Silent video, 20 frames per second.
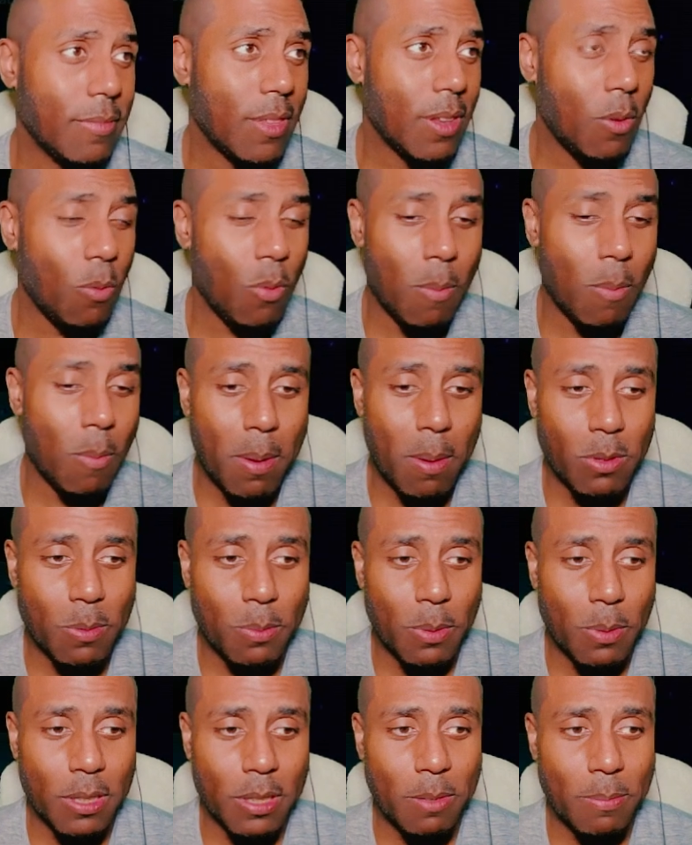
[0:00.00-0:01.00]
You might be able to
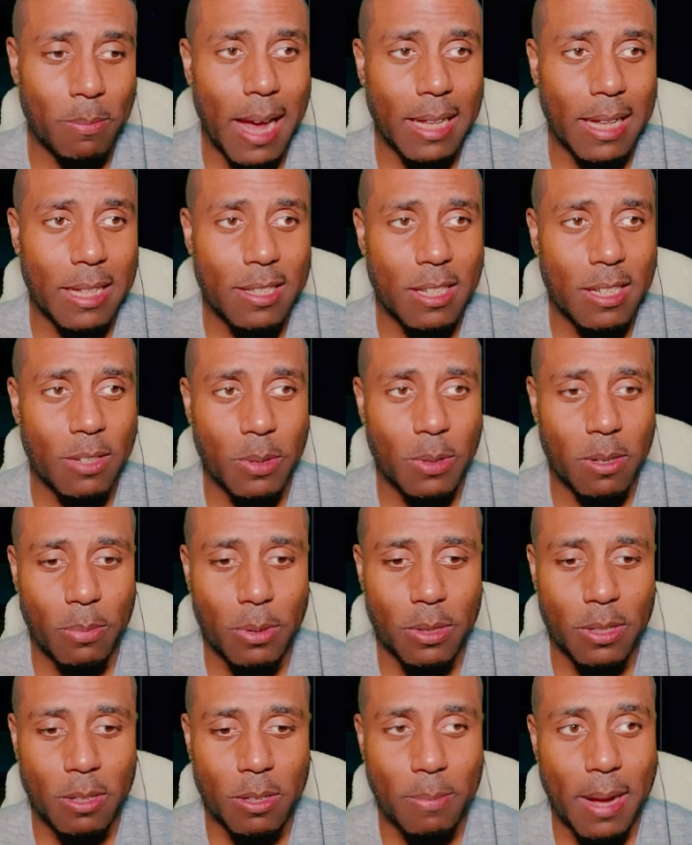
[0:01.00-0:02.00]
pull it in a pack. Let's see if we can
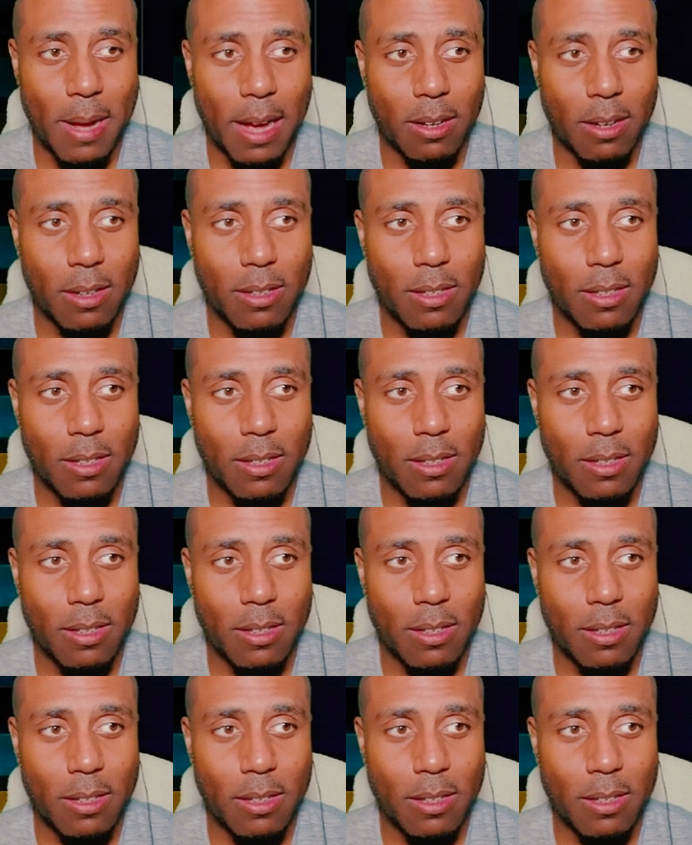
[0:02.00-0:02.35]
pull it in a pack.